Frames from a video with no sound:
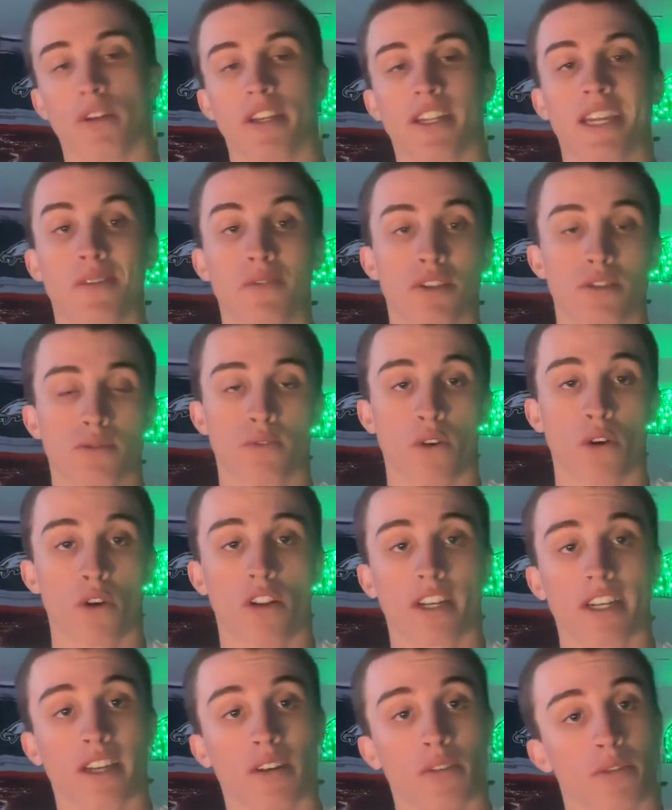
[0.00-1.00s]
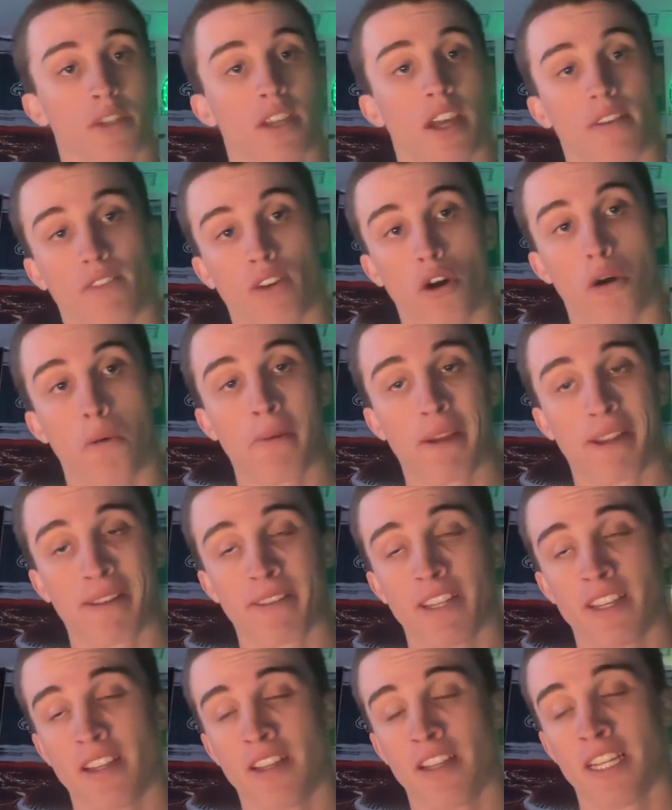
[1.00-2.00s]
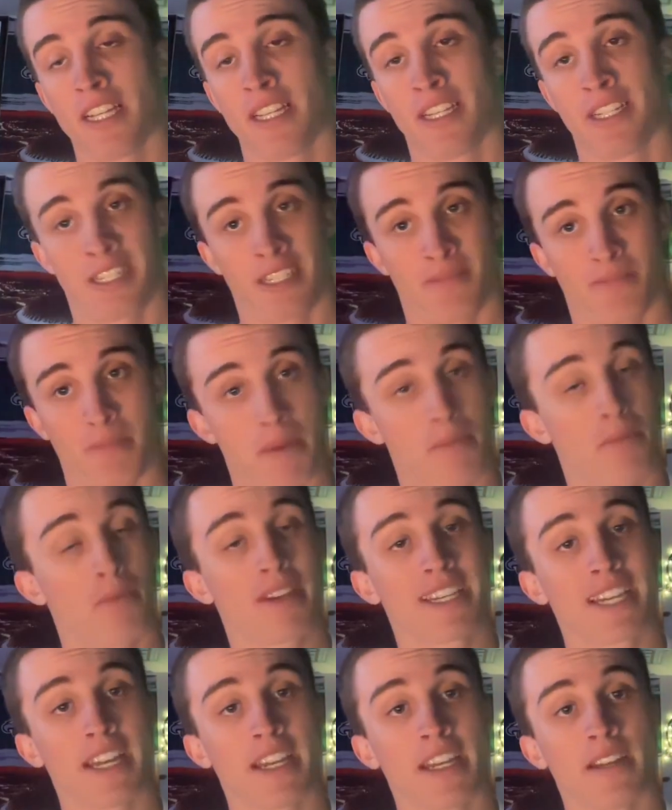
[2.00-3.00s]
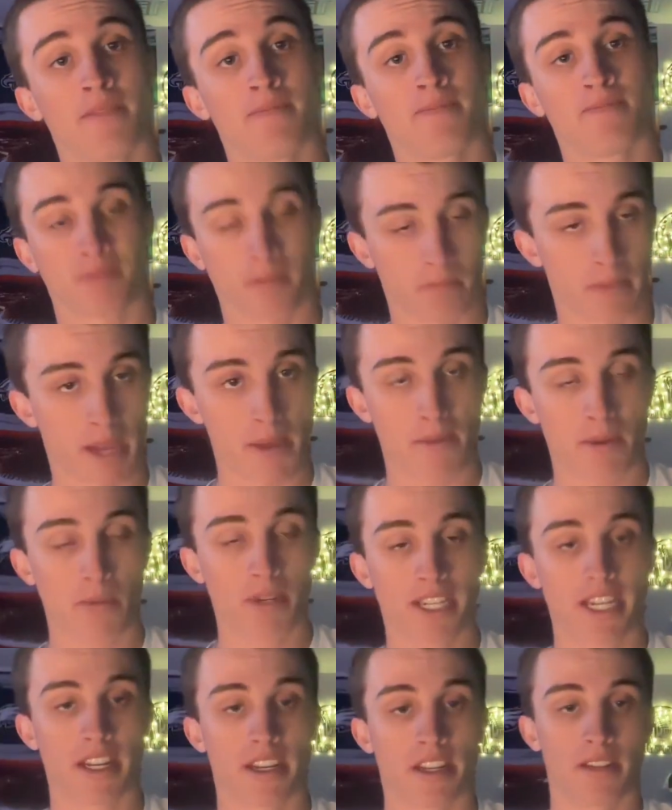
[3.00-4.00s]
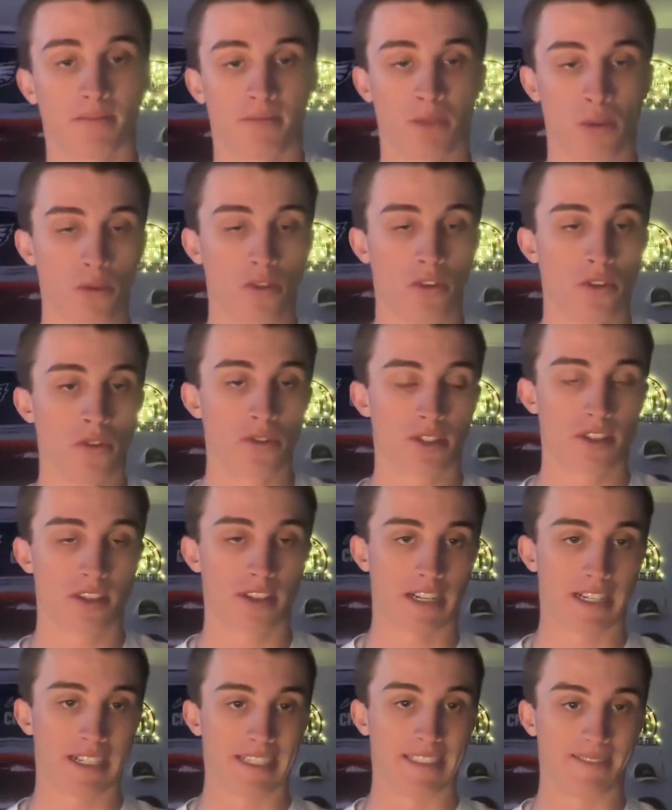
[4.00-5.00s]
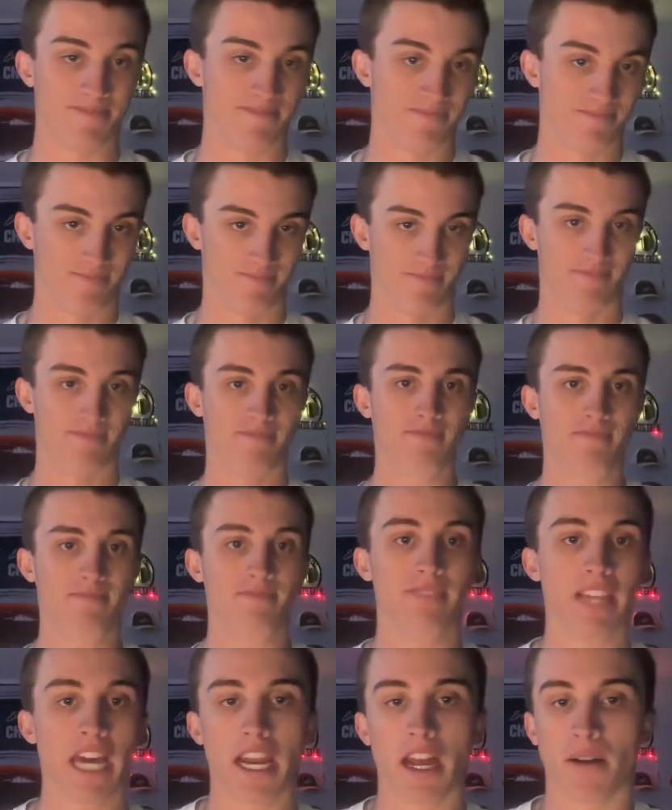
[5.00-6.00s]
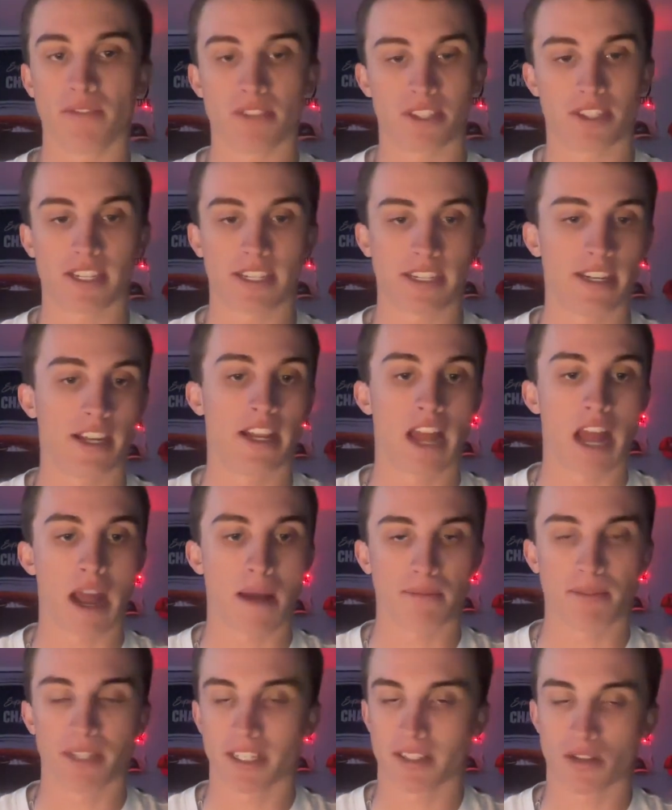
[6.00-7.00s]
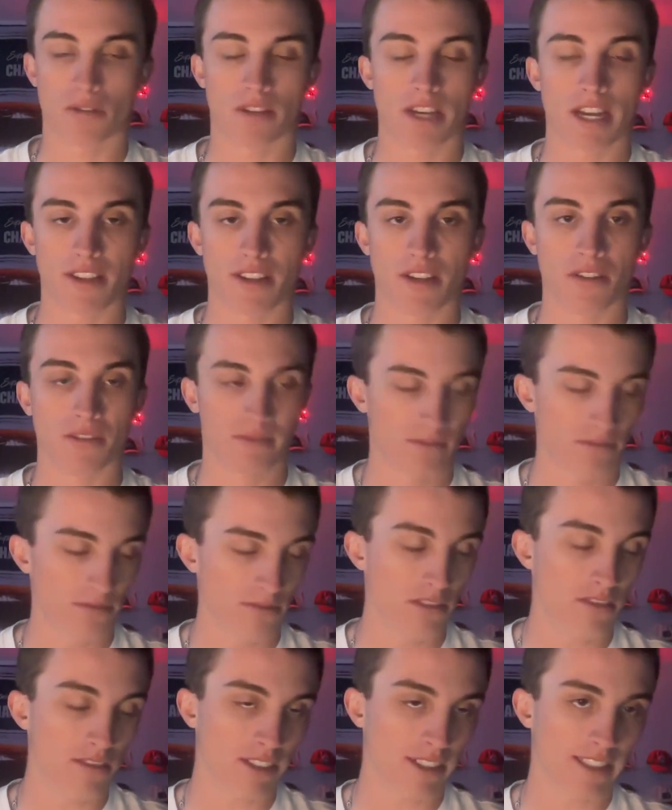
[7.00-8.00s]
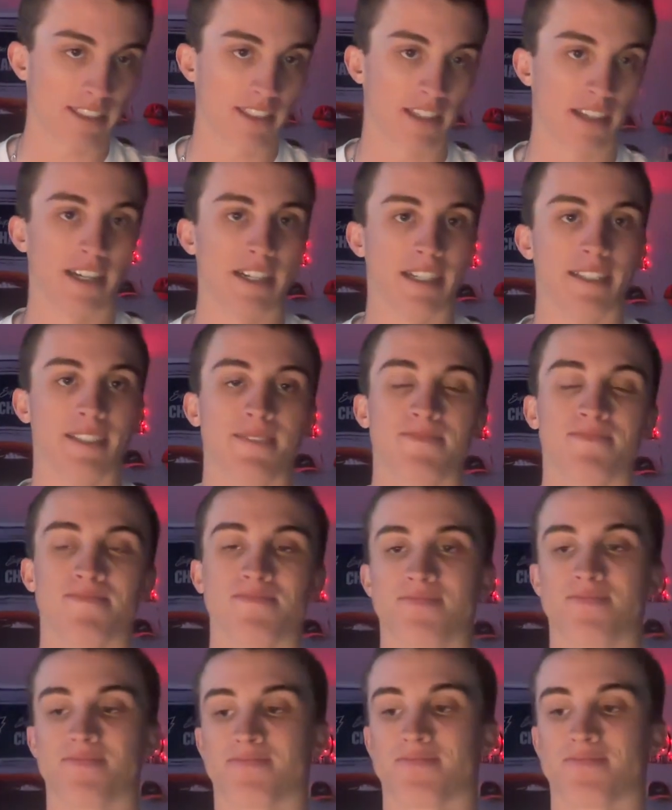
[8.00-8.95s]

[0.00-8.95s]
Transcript: When he was falling, I was kind of hoping maybe we get him. Maybe we get him. Who knows? That obviously did not happen. That's okay, though. Um,